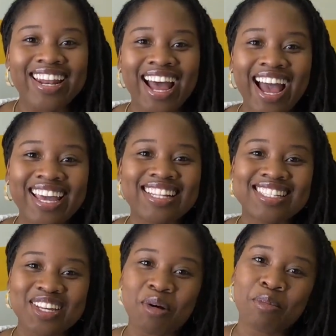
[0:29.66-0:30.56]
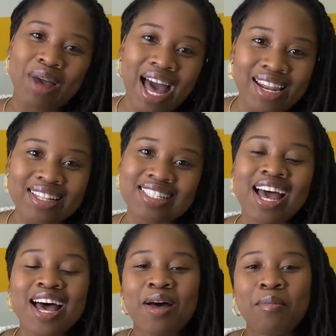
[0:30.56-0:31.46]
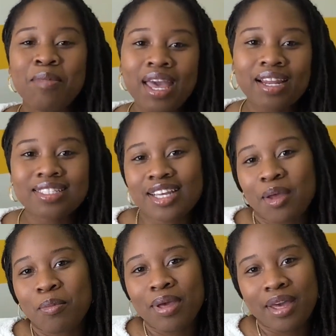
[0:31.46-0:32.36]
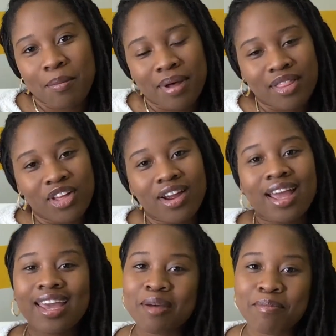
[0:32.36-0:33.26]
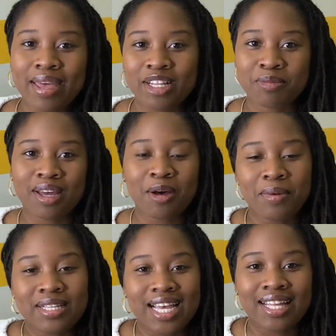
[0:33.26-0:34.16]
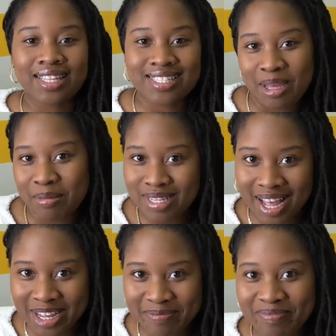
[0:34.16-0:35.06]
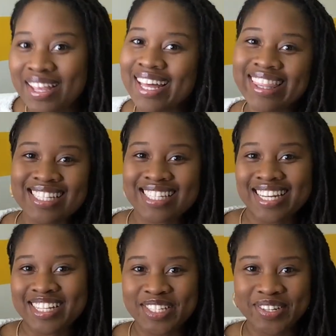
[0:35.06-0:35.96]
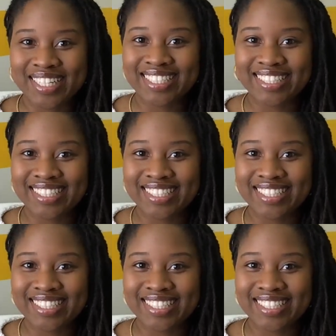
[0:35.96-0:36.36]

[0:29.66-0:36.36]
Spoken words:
I can still balance managing being a mother and managing my companies at the same time. Let's get into it.